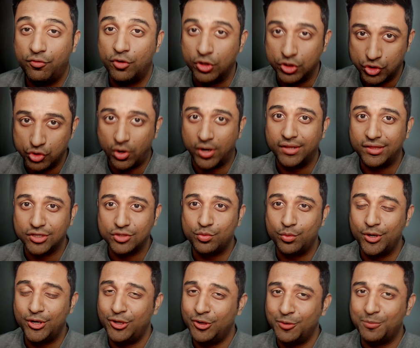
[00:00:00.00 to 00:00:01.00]
if you enjoyed this
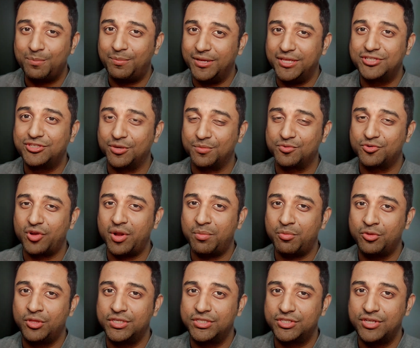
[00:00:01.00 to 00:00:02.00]
video, please
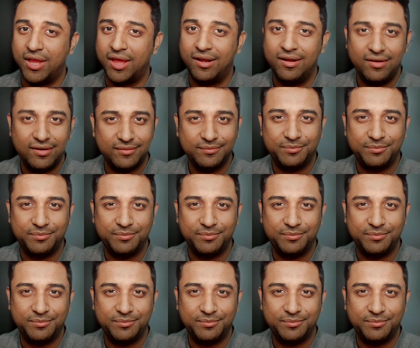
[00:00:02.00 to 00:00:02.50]
subscribe to this channel.